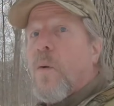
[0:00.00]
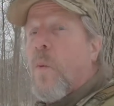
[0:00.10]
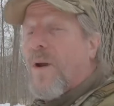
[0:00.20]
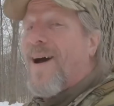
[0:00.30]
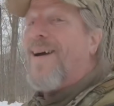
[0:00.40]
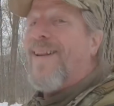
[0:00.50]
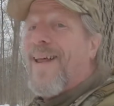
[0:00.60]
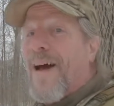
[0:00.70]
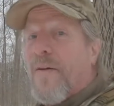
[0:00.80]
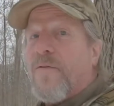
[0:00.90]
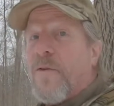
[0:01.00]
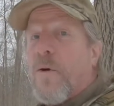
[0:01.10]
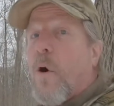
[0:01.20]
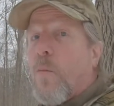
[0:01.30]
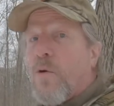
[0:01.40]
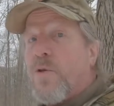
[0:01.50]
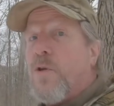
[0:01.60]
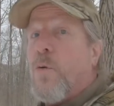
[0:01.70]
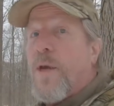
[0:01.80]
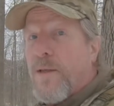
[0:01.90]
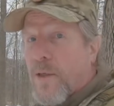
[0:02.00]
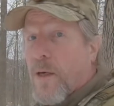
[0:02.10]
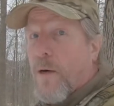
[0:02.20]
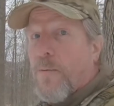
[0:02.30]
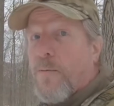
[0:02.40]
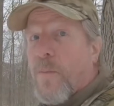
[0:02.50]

when I left almost two weeks ago.